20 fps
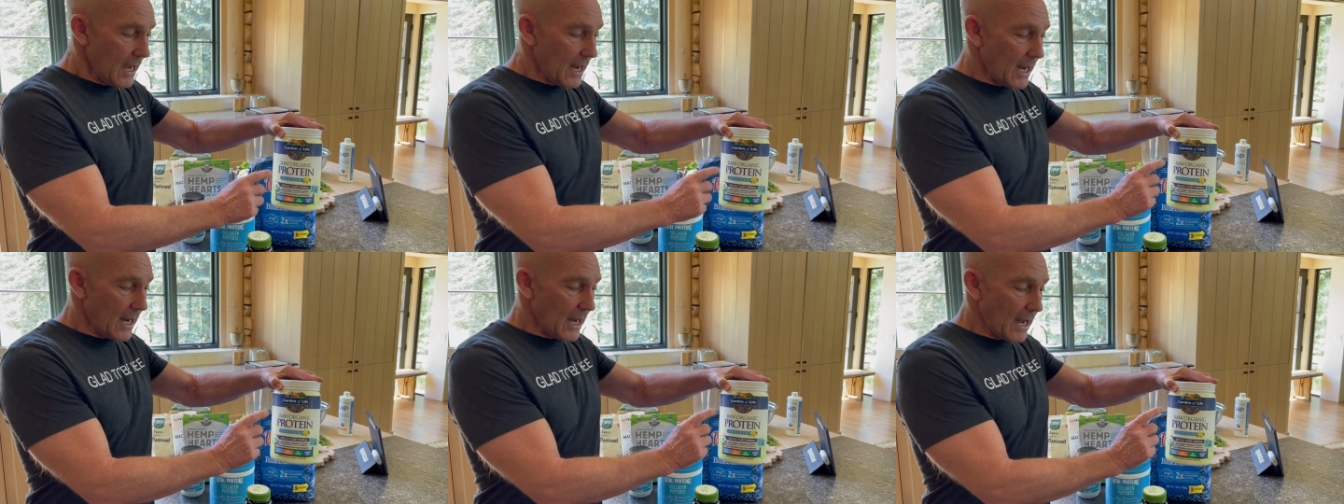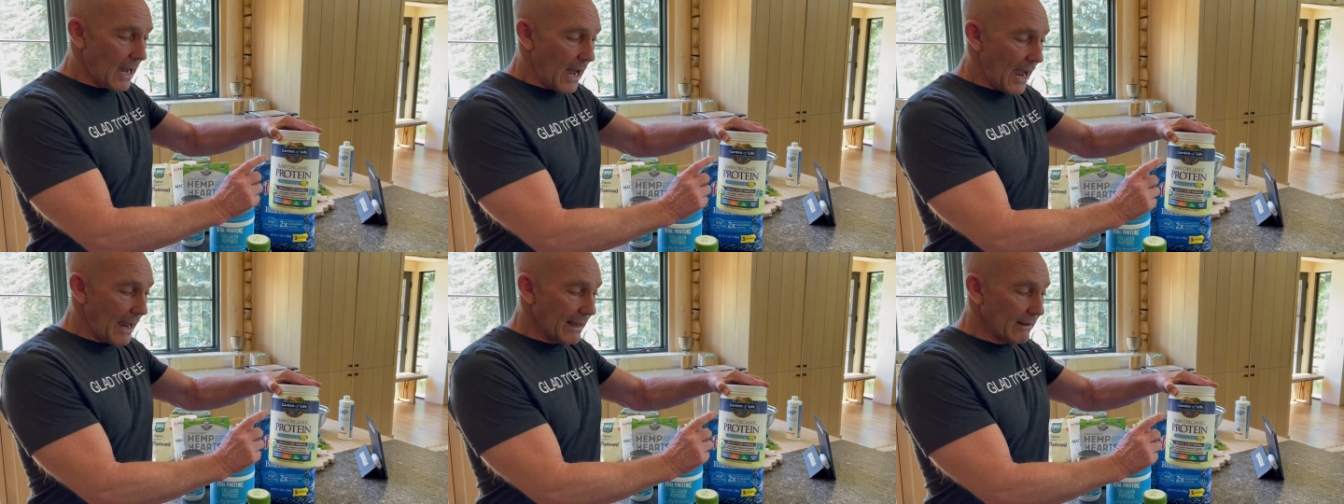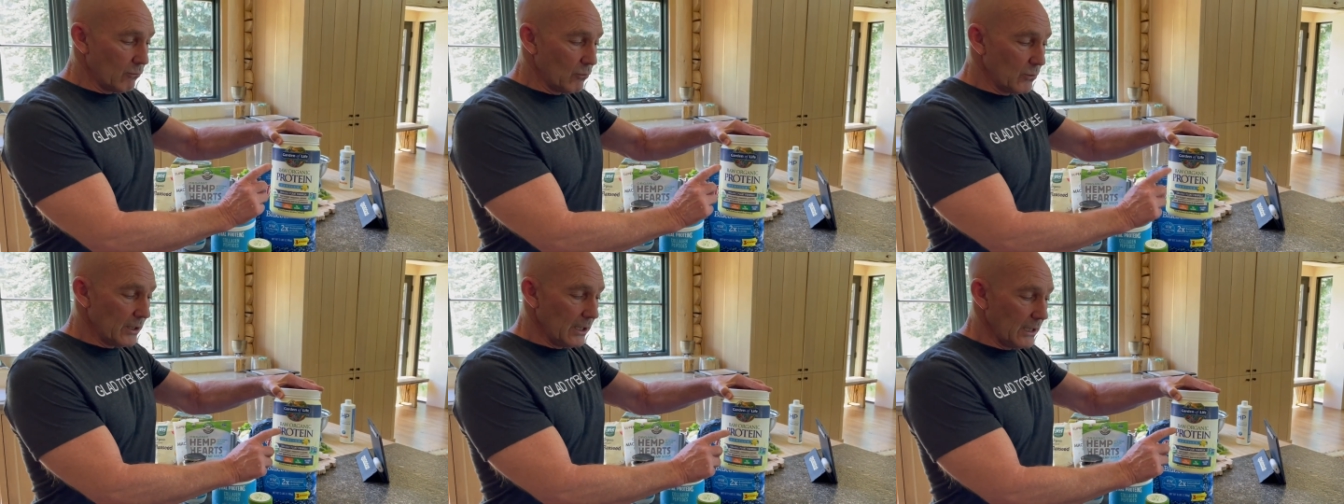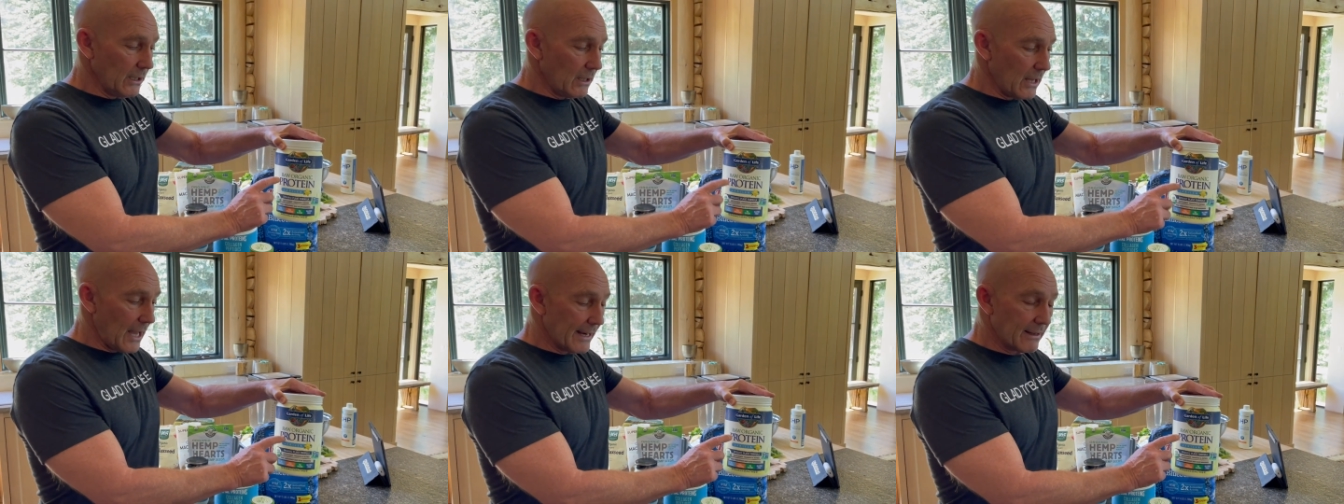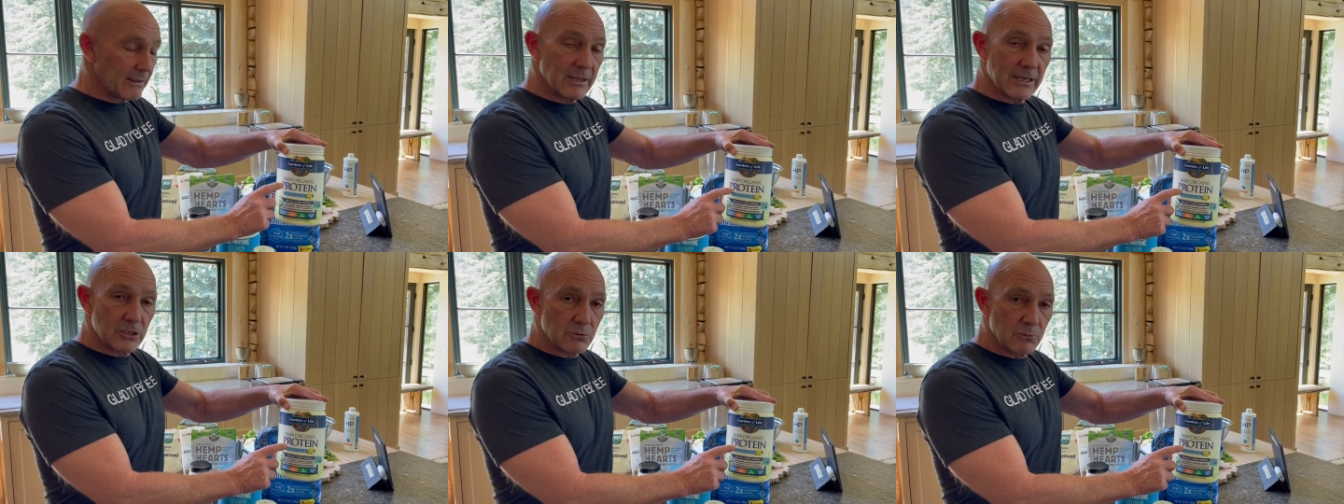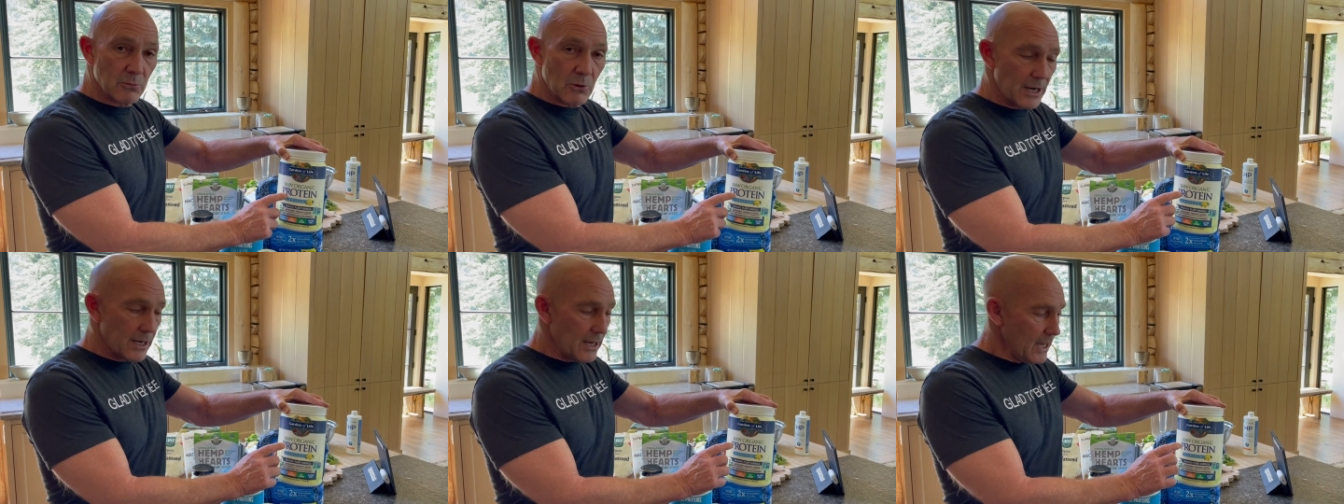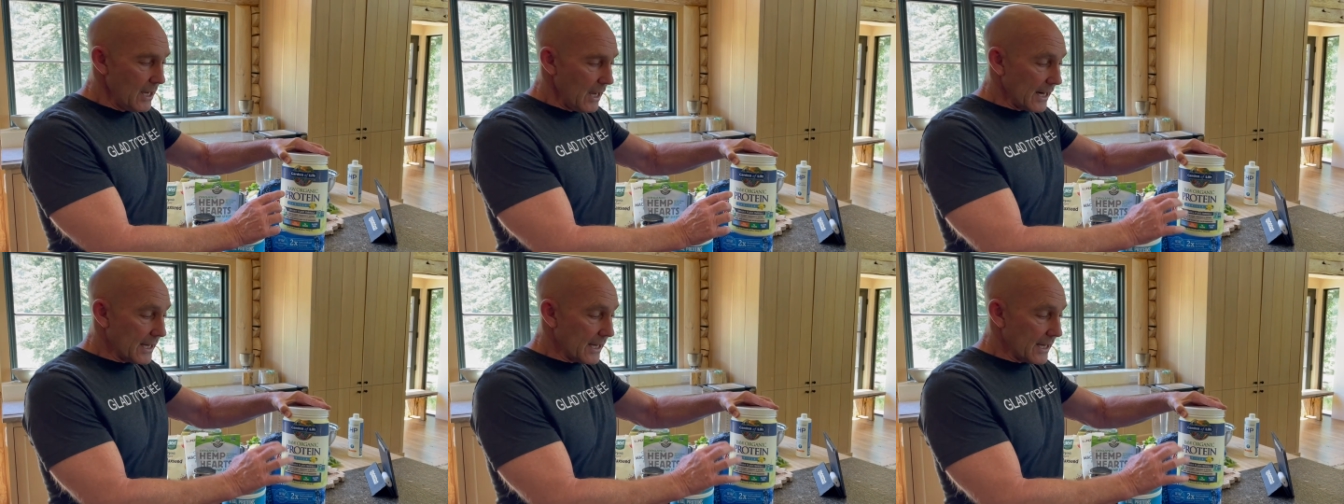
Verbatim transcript: Uh, I really like this one.